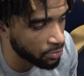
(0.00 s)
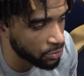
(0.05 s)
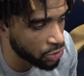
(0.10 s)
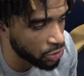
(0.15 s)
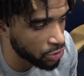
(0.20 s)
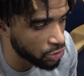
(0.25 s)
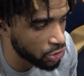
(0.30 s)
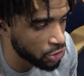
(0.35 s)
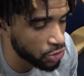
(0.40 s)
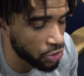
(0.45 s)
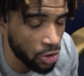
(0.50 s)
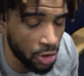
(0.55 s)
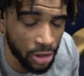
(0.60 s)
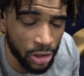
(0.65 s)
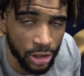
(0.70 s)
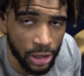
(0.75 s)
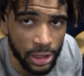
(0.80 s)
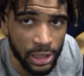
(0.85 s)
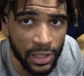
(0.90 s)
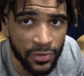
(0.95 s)
just
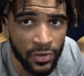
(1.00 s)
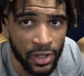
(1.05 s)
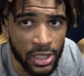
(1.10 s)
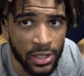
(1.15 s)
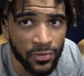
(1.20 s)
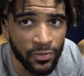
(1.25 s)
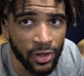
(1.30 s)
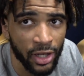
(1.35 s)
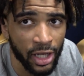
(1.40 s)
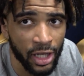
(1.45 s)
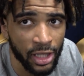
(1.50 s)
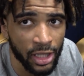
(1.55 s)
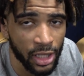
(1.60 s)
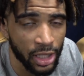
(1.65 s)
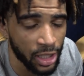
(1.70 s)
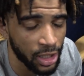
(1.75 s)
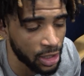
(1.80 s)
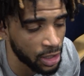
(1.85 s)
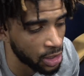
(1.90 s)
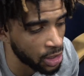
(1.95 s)
talking on the defensive end,
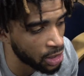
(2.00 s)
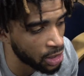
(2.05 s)
and